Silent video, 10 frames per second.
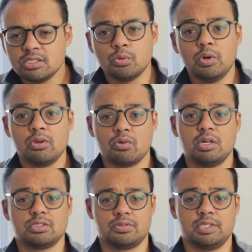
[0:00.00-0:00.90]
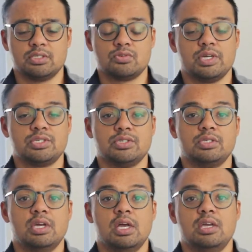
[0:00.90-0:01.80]
So when you're answering this
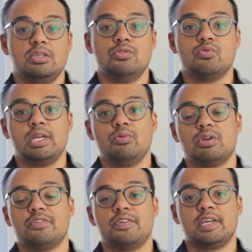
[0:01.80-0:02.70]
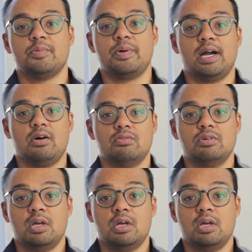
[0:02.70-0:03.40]
question you really want to think about